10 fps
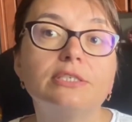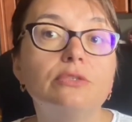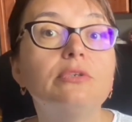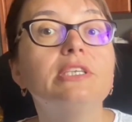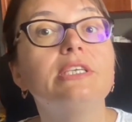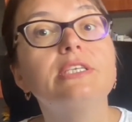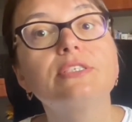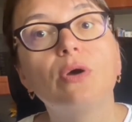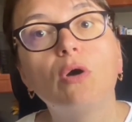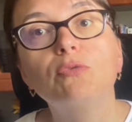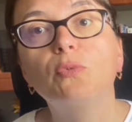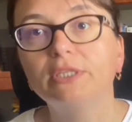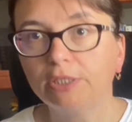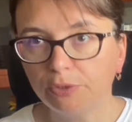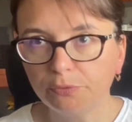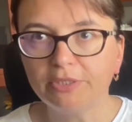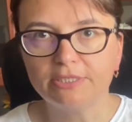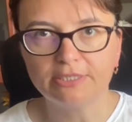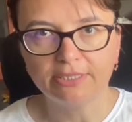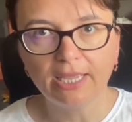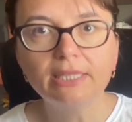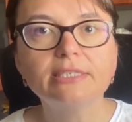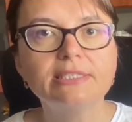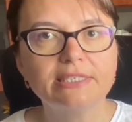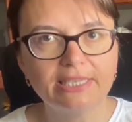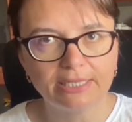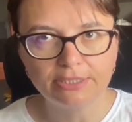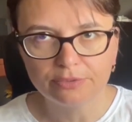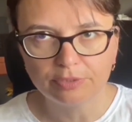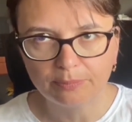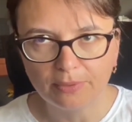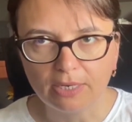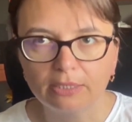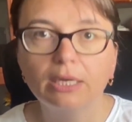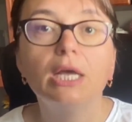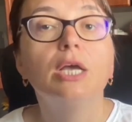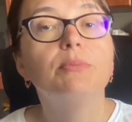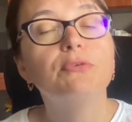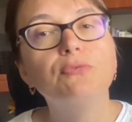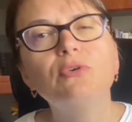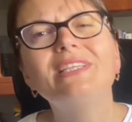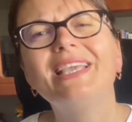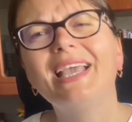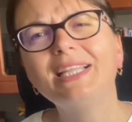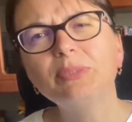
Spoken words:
The story kicks off when Lewis and Alice get to the park. Before they